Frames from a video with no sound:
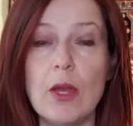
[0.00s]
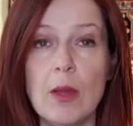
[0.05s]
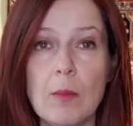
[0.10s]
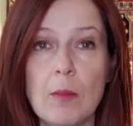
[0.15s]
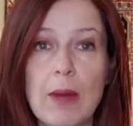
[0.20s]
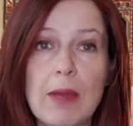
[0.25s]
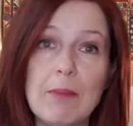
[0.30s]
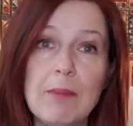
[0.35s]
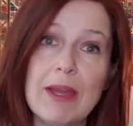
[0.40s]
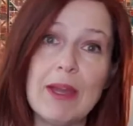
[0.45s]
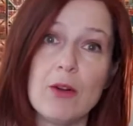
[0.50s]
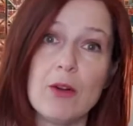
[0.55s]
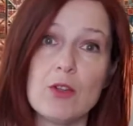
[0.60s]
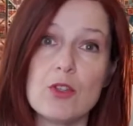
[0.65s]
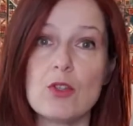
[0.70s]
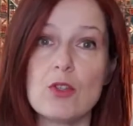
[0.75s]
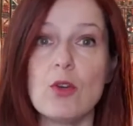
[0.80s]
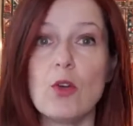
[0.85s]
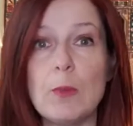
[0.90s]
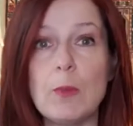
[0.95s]
my parents
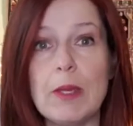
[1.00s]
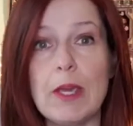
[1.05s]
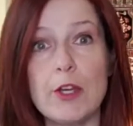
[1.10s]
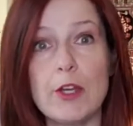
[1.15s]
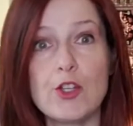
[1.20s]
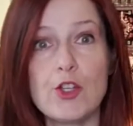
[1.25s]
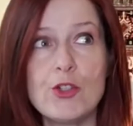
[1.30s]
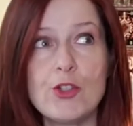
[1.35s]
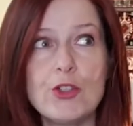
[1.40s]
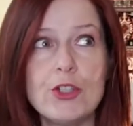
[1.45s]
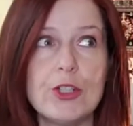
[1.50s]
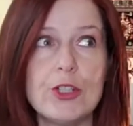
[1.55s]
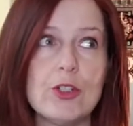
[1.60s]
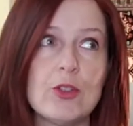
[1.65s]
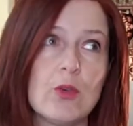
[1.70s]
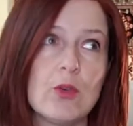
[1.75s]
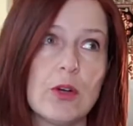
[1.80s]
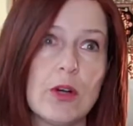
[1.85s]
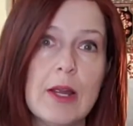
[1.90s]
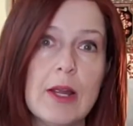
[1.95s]
told me I shouldn't,
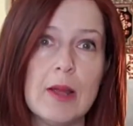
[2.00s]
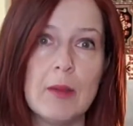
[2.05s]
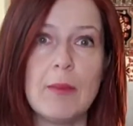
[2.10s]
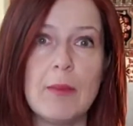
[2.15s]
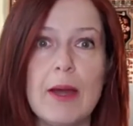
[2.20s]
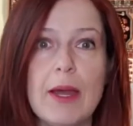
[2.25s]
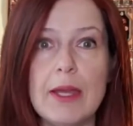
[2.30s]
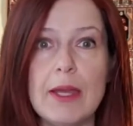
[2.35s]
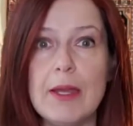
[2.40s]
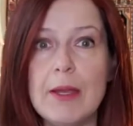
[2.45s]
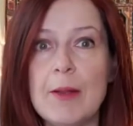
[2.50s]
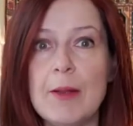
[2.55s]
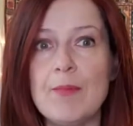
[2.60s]
or my,